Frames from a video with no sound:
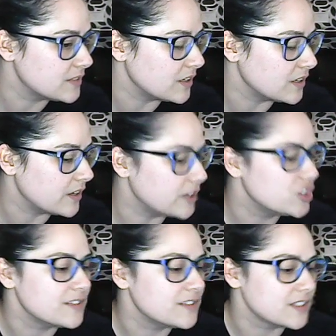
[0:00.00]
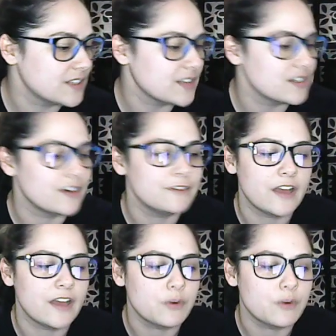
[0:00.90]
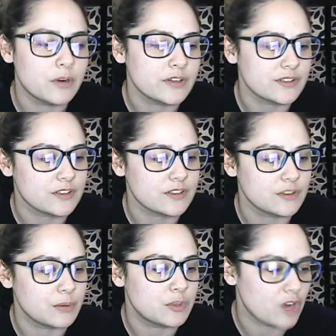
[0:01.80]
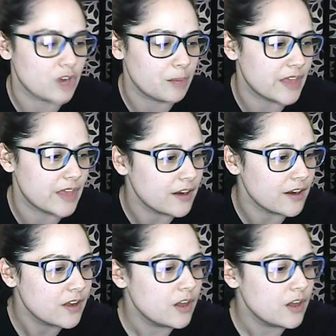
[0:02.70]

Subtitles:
achieve success on a 5 or a 6. So it would drop that.